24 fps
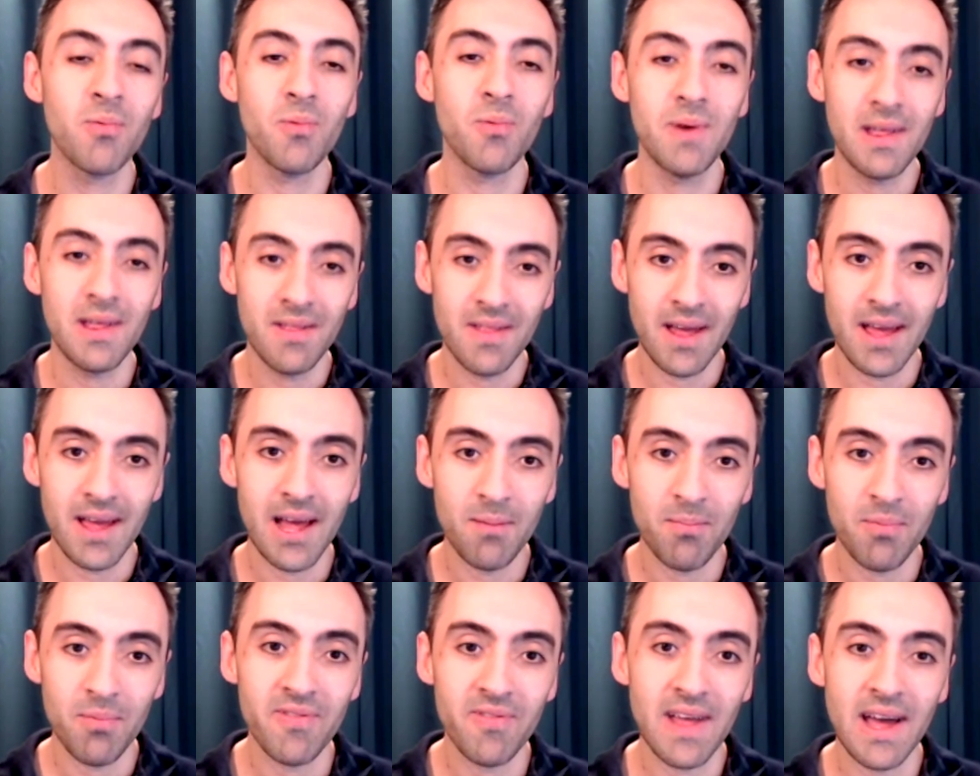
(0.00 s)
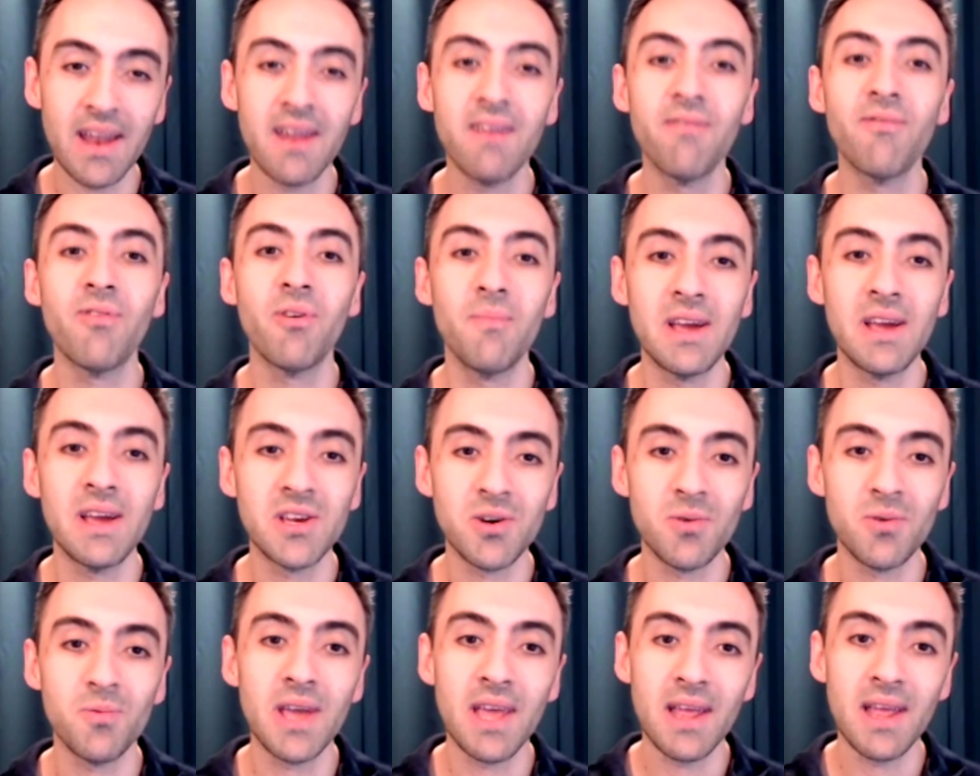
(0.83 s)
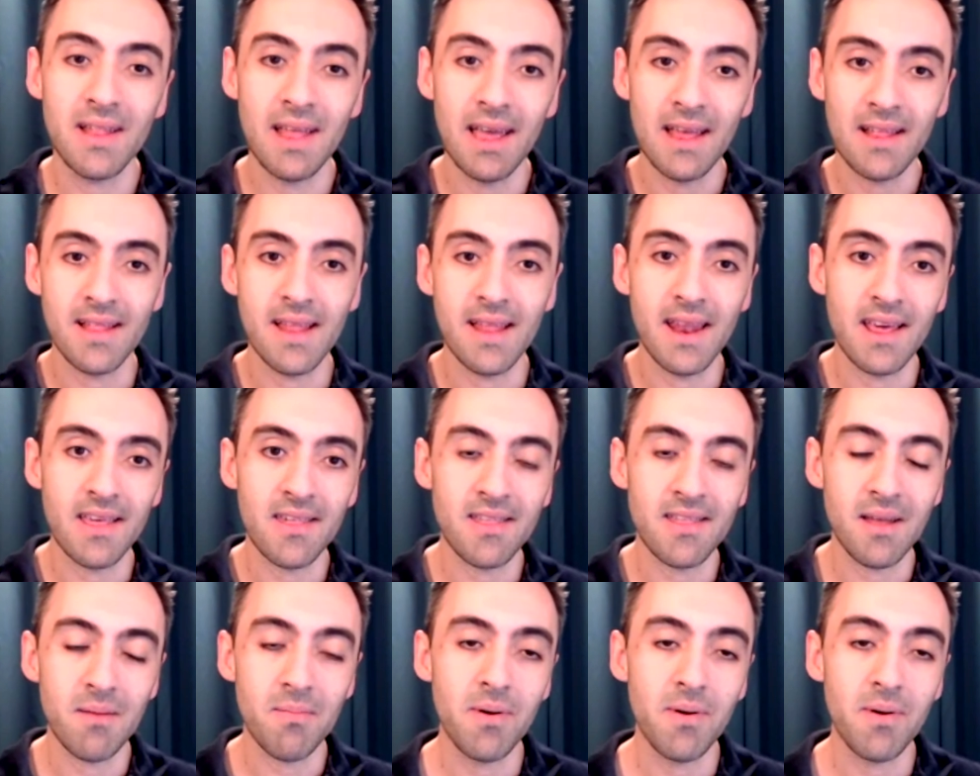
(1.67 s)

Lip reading: With the help of that information, we can take the next step.